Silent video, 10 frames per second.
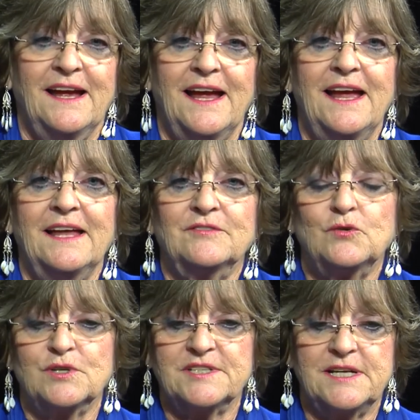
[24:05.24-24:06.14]
And of
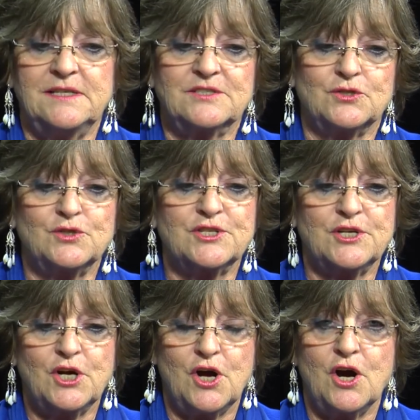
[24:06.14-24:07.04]
course, they searched
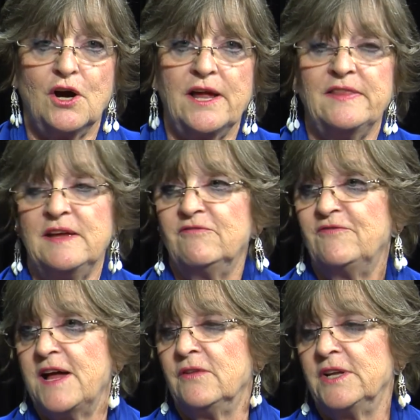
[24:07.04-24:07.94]
the car, and they
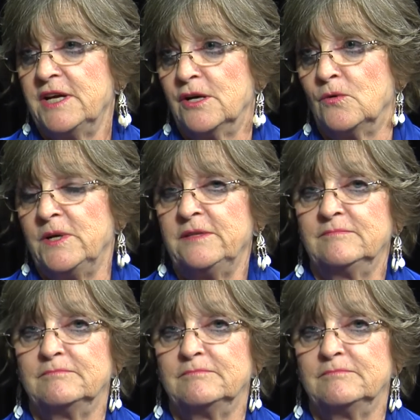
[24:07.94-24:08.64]
found the heroin,